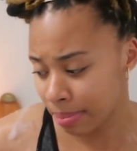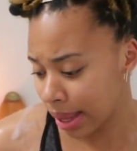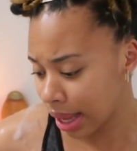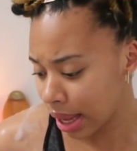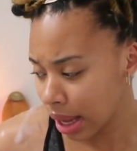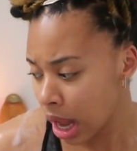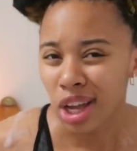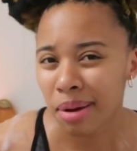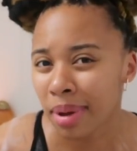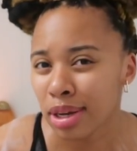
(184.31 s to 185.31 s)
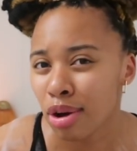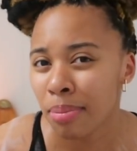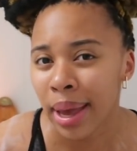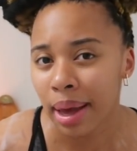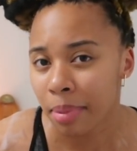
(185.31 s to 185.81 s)
to me talking about the
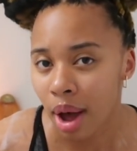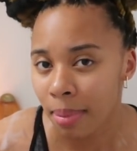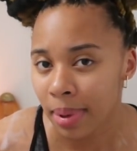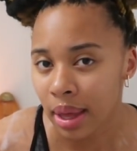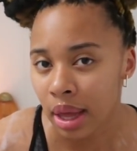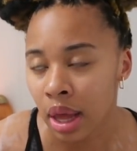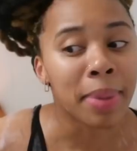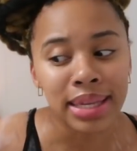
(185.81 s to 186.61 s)
whole makeup comment,